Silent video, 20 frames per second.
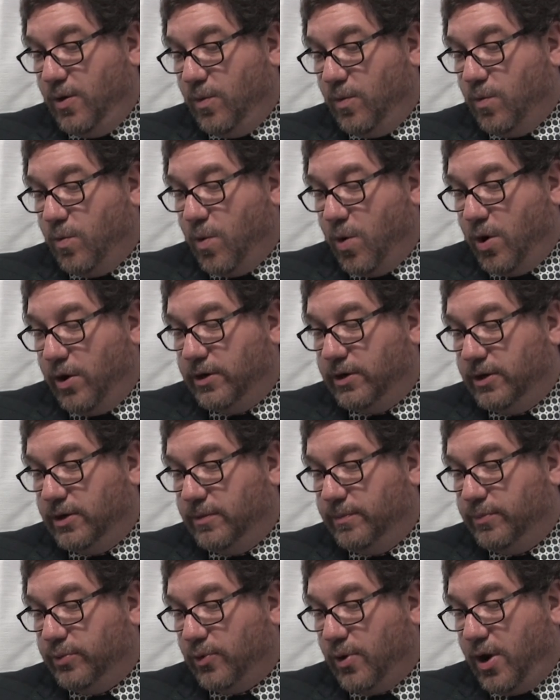Water
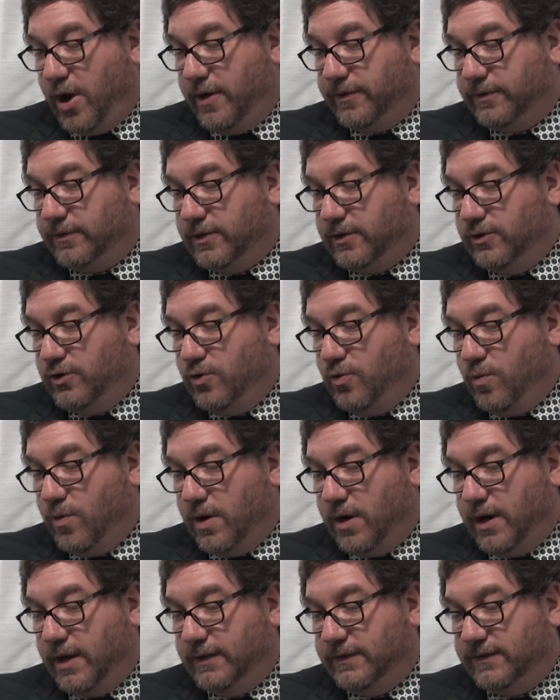brought the
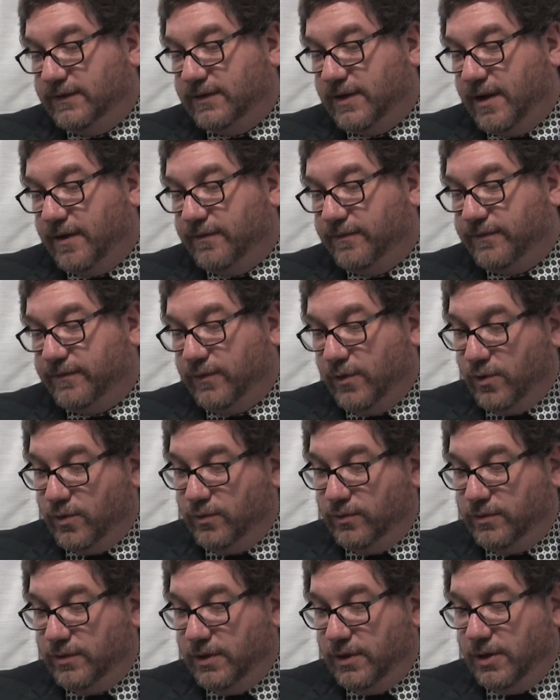nuance of
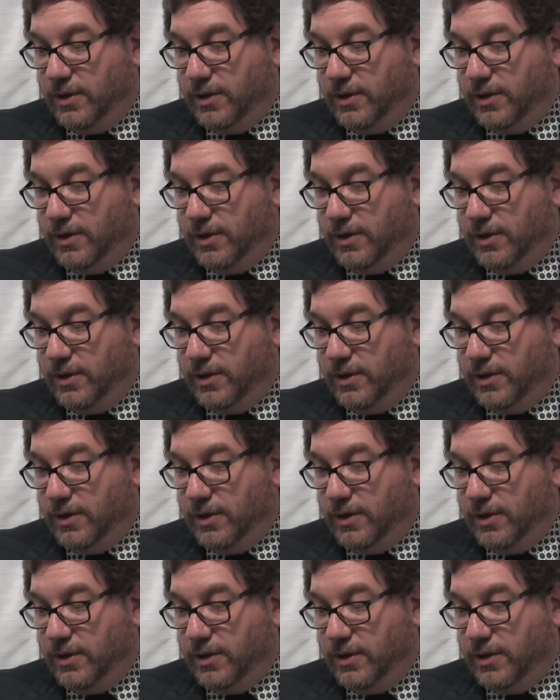fruit